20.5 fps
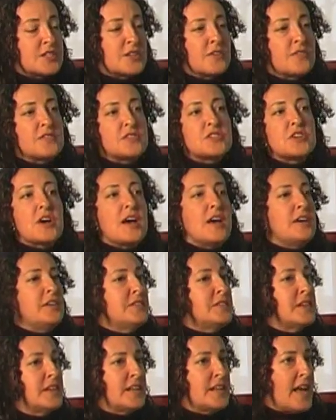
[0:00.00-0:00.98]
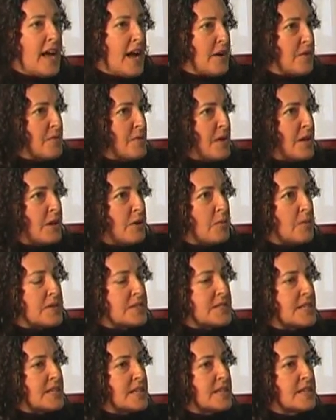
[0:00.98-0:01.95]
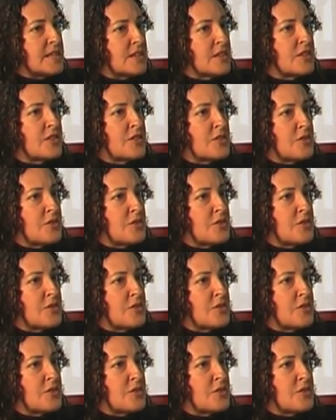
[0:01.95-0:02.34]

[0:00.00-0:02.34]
So if the child cannot read, once they hit